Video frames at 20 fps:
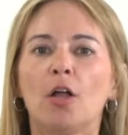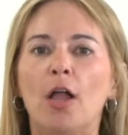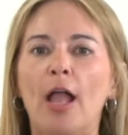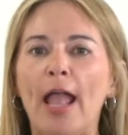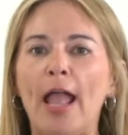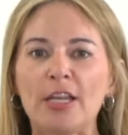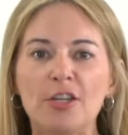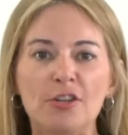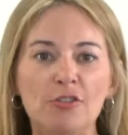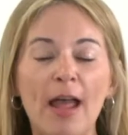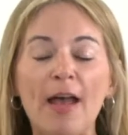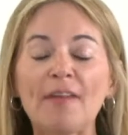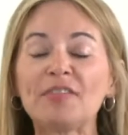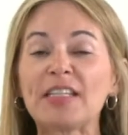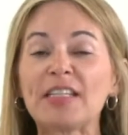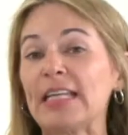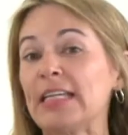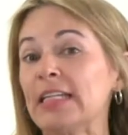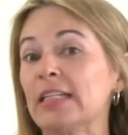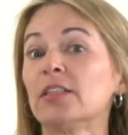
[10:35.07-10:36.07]
and you'd have
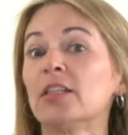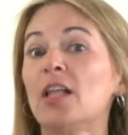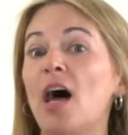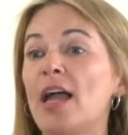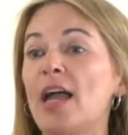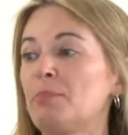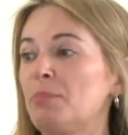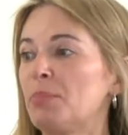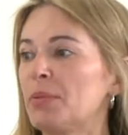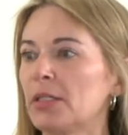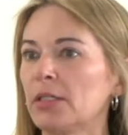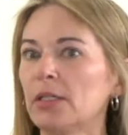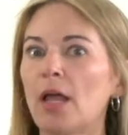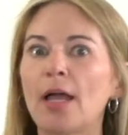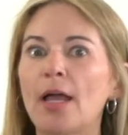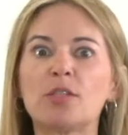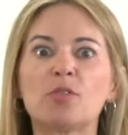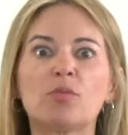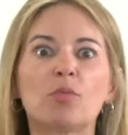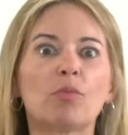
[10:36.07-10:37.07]
to get in line, but the
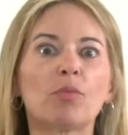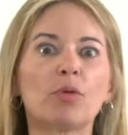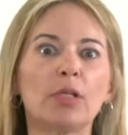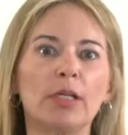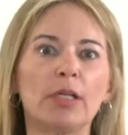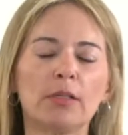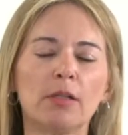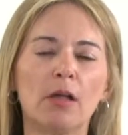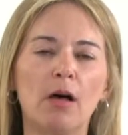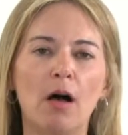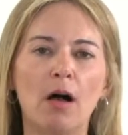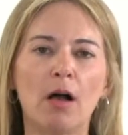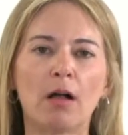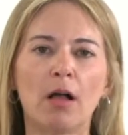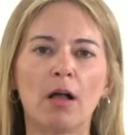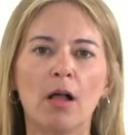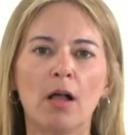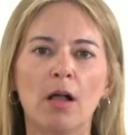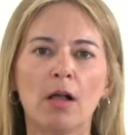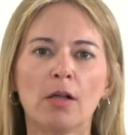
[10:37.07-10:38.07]
lines were really
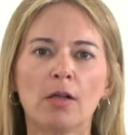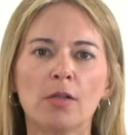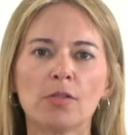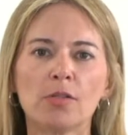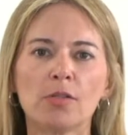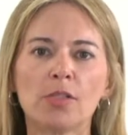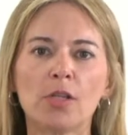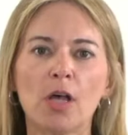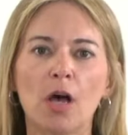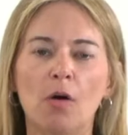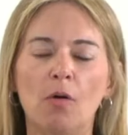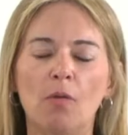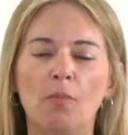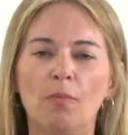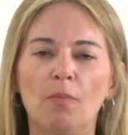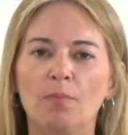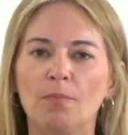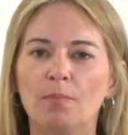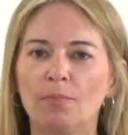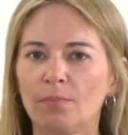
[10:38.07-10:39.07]
long. So
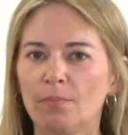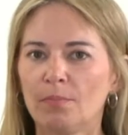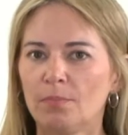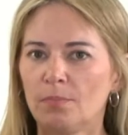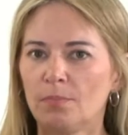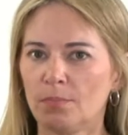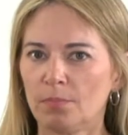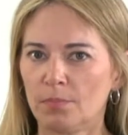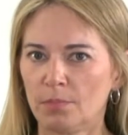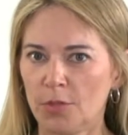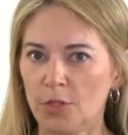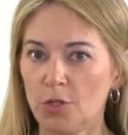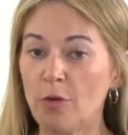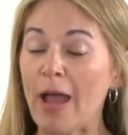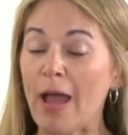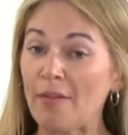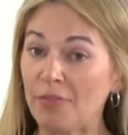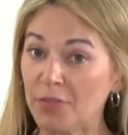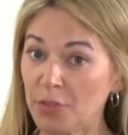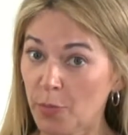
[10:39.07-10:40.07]
you
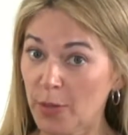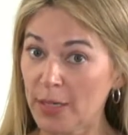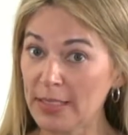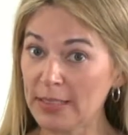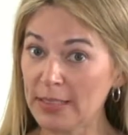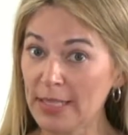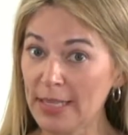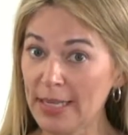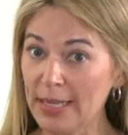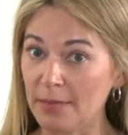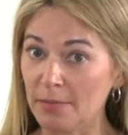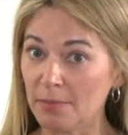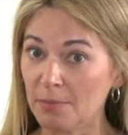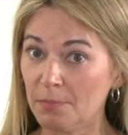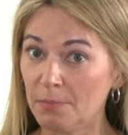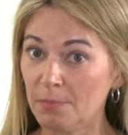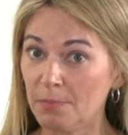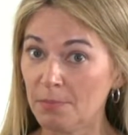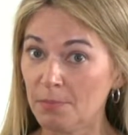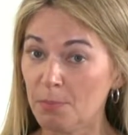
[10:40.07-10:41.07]
have to wait in line
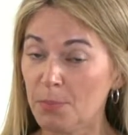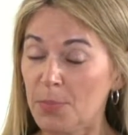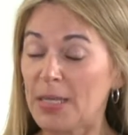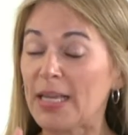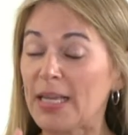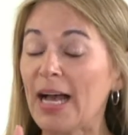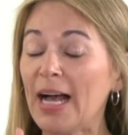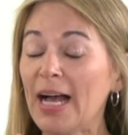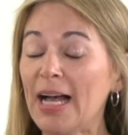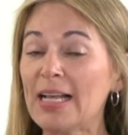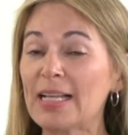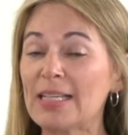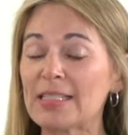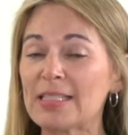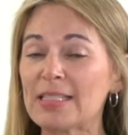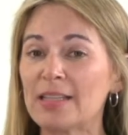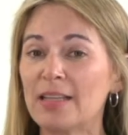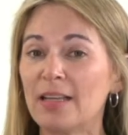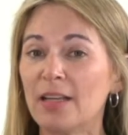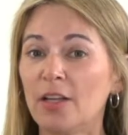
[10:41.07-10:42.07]

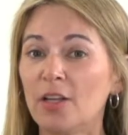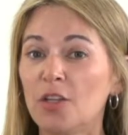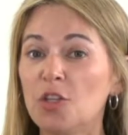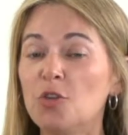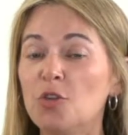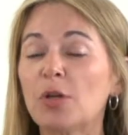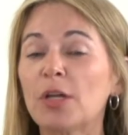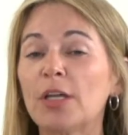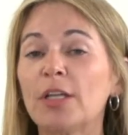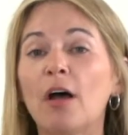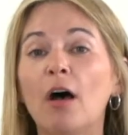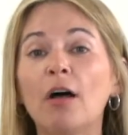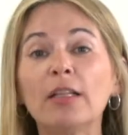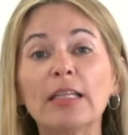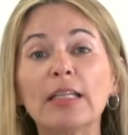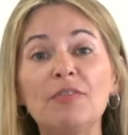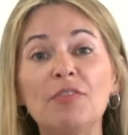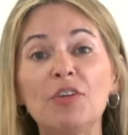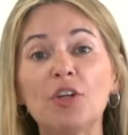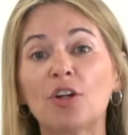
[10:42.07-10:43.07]
because you
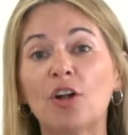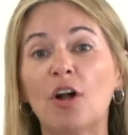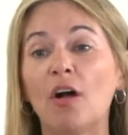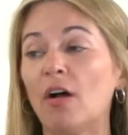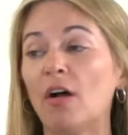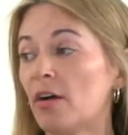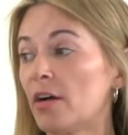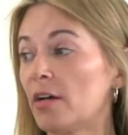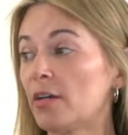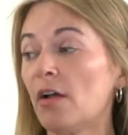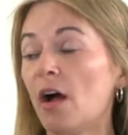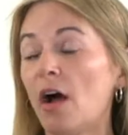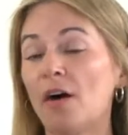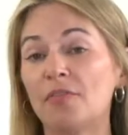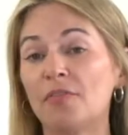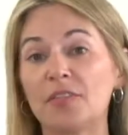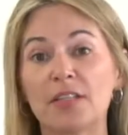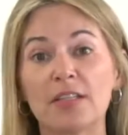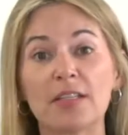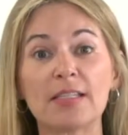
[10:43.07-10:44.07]
cannot leave your cart
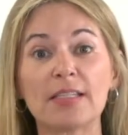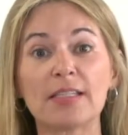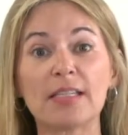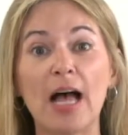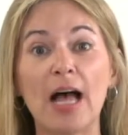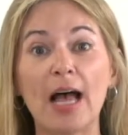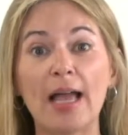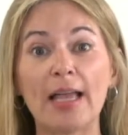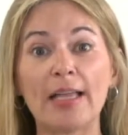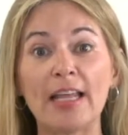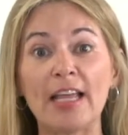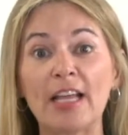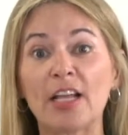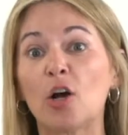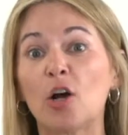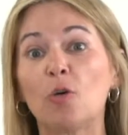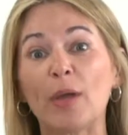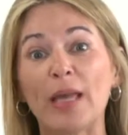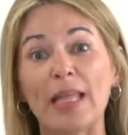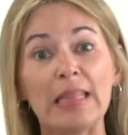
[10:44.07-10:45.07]
off to the side and
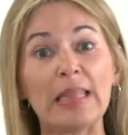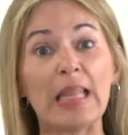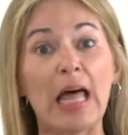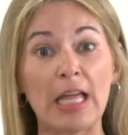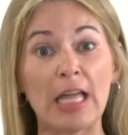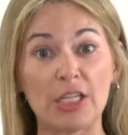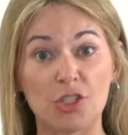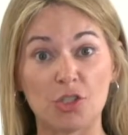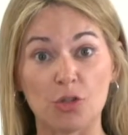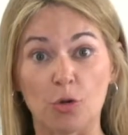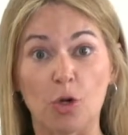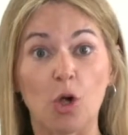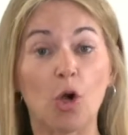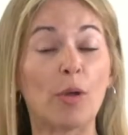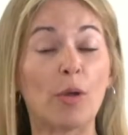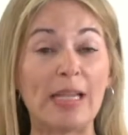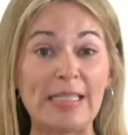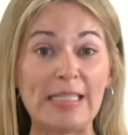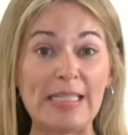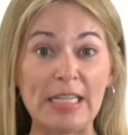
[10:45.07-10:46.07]
go get lunch or go
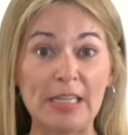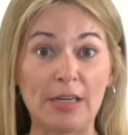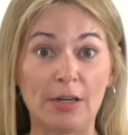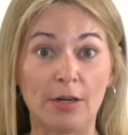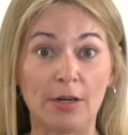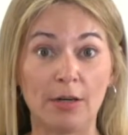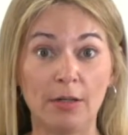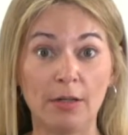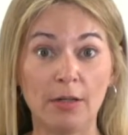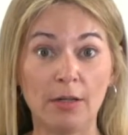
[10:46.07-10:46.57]
get dinner